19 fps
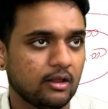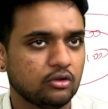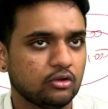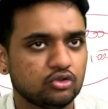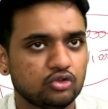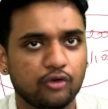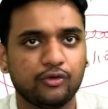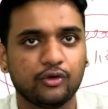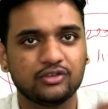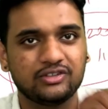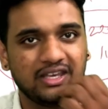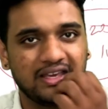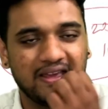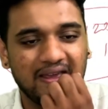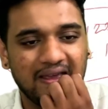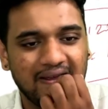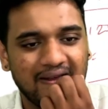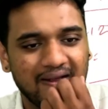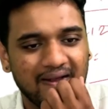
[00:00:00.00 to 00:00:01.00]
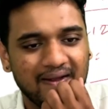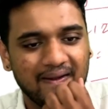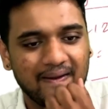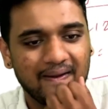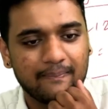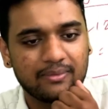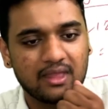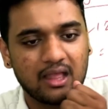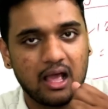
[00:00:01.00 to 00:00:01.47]
So, if you see,
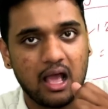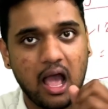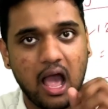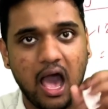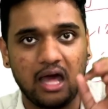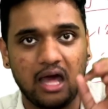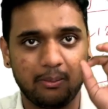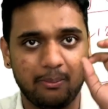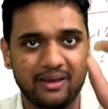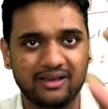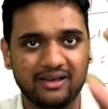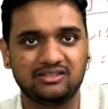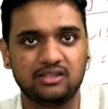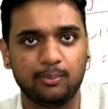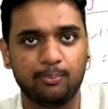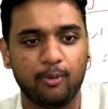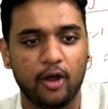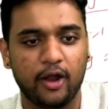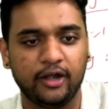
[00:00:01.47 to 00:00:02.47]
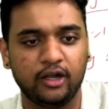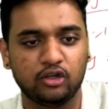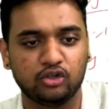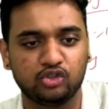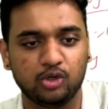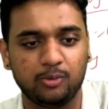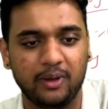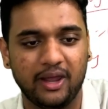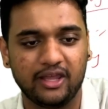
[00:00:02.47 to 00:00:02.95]
our best point
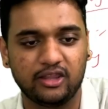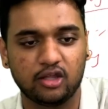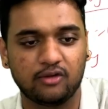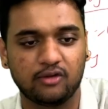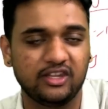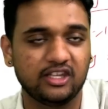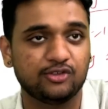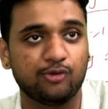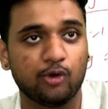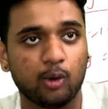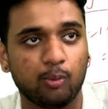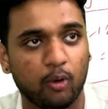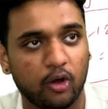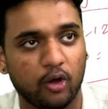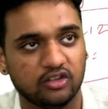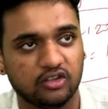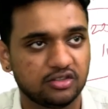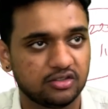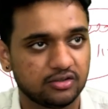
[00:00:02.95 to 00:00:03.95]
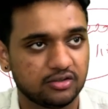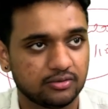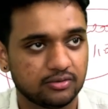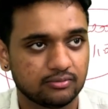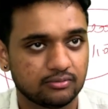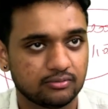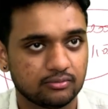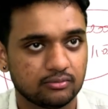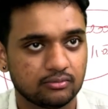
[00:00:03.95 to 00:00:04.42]
should be either of these 4 points.
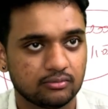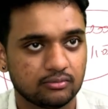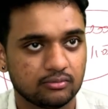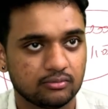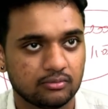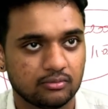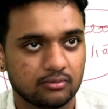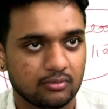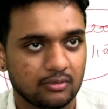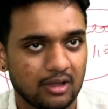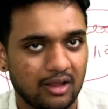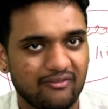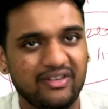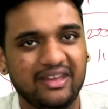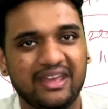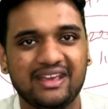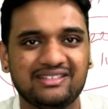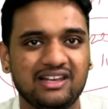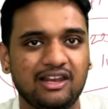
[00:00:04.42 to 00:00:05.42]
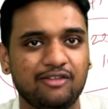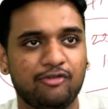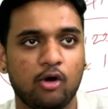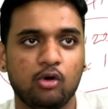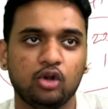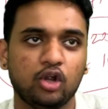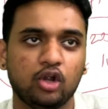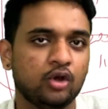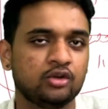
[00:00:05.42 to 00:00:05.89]
We easily
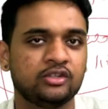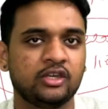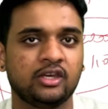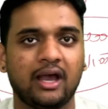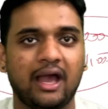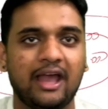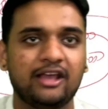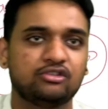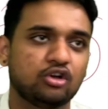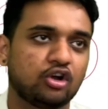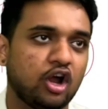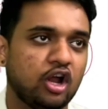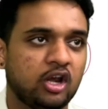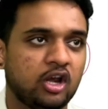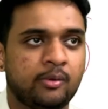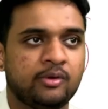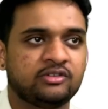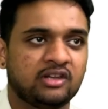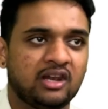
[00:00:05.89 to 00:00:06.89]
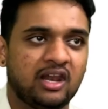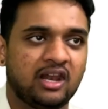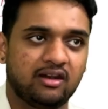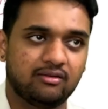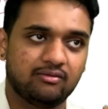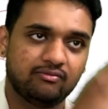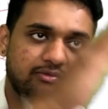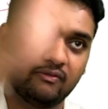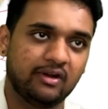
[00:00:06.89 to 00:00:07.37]
found out using iso contribution
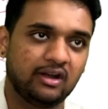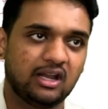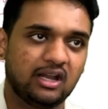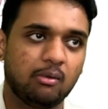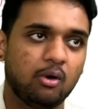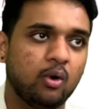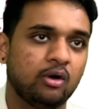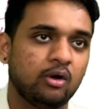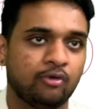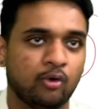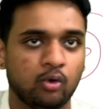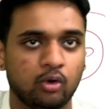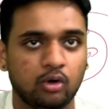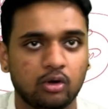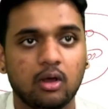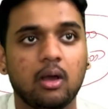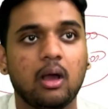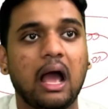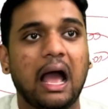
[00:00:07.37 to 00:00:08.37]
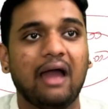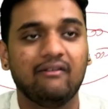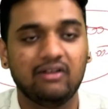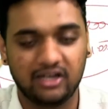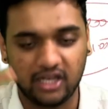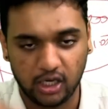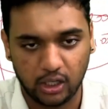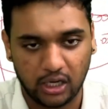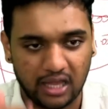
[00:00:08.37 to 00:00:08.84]
line. We went above and found. I will
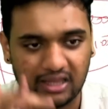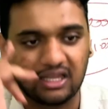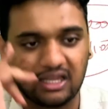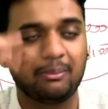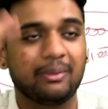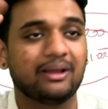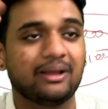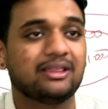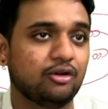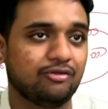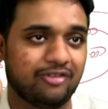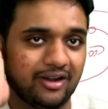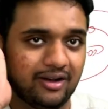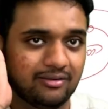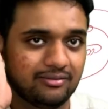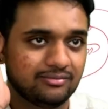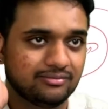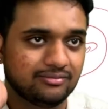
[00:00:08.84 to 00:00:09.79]
tell you another method to find.